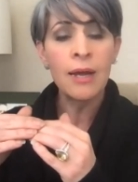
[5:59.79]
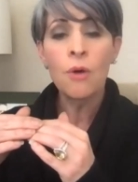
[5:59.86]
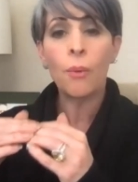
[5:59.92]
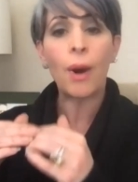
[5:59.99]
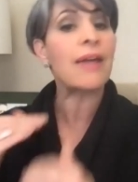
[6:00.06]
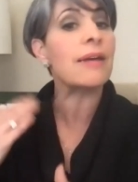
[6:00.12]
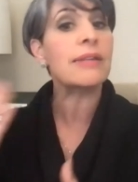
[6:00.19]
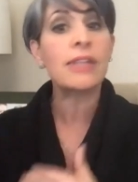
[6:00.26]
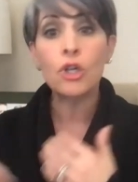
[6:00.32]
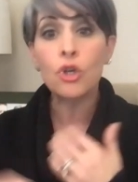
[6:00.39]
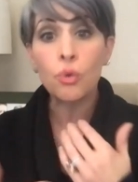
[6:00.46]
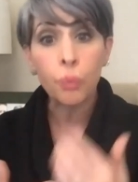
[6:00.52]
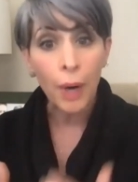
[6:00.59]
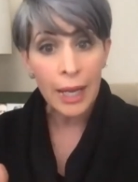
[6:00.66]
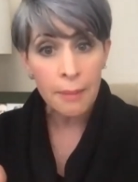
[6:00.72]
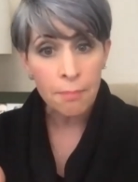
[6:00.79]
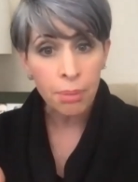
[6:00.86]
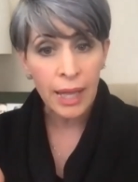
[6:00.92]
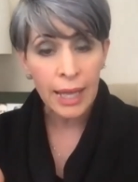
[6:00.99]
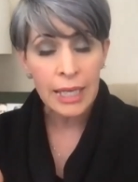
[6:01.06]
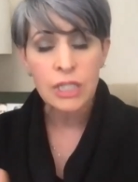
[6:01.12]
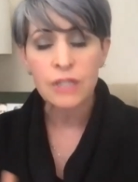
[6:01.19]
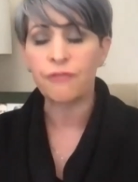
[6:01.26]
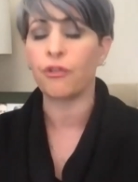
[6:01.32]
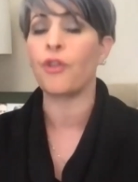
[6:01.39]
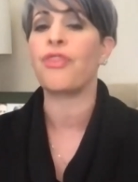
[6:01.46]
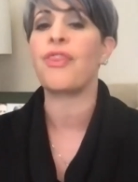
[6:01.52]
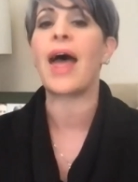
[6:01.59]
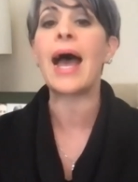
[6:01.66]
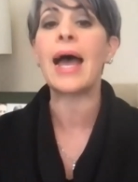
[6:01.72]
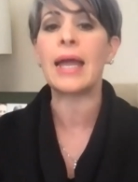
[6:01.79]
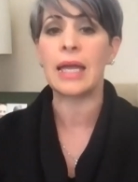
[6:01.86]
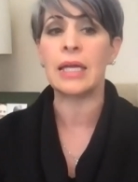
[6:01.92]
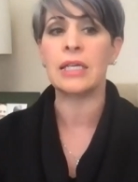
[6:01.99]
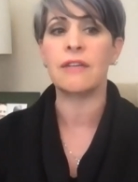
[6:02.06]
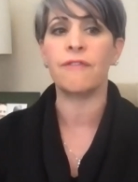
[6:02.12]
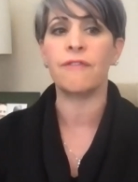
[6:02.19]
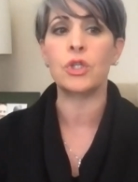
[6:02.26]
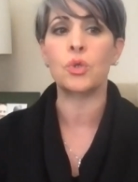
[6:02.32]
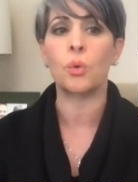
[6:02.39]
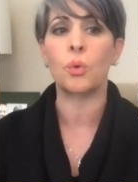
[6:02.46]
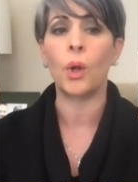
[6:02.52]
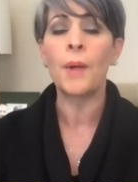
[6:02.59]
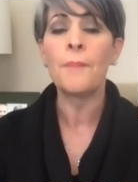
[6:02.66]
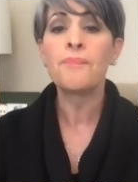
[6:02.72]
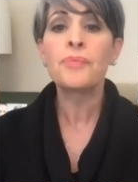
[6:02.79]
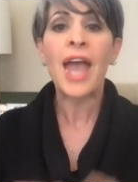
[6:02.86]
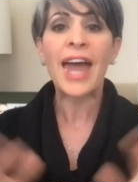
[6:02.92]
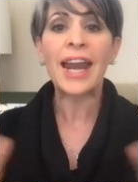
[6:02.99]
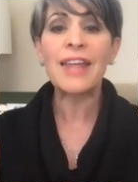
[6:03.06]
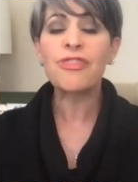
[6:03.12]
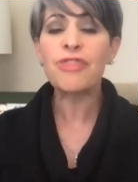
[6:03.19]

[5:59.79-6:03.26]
right it's a great place for that individual and i